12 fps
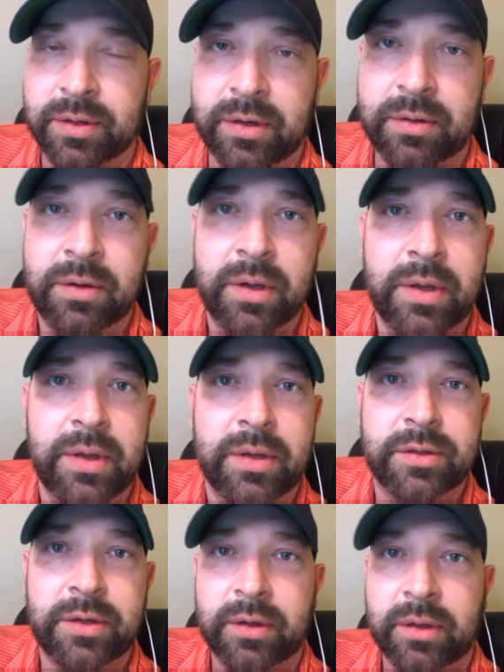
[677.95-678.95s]
So
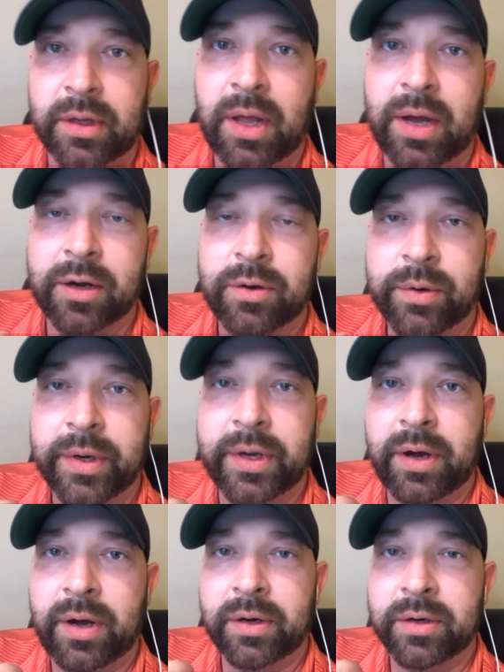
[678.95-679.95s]
certainly like Corey
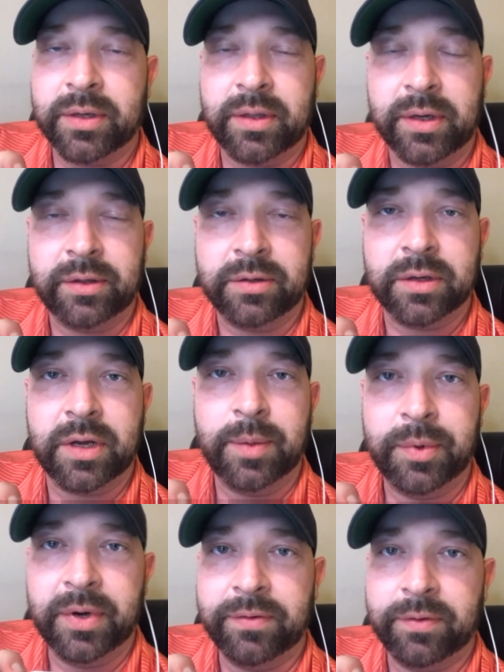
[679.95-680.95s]
Connors. I think there's a
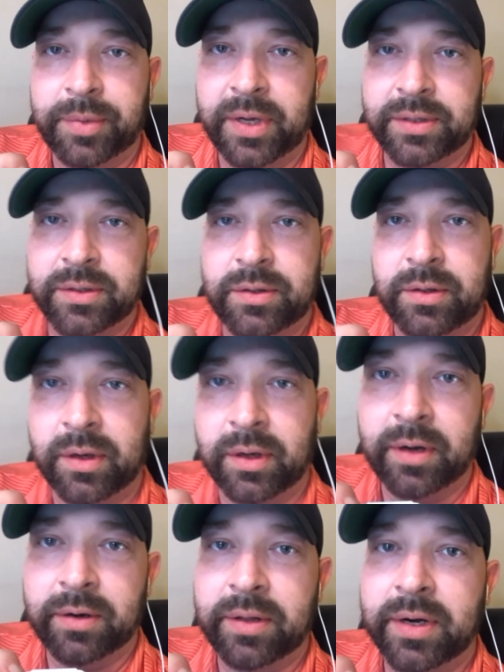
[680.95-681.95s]
couple different places you can
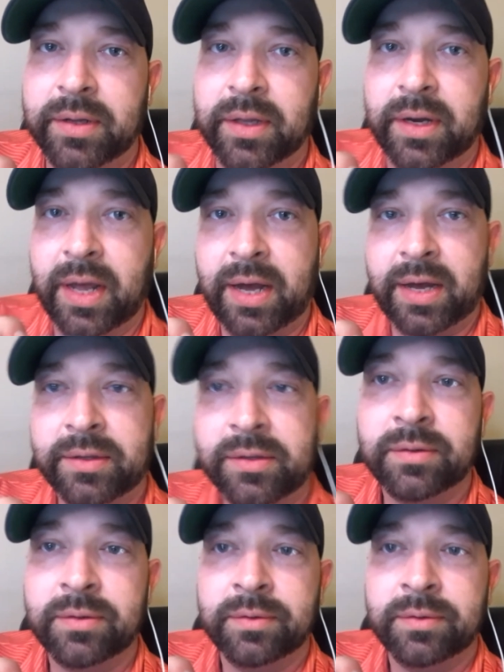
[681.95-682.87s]
go there in the nines.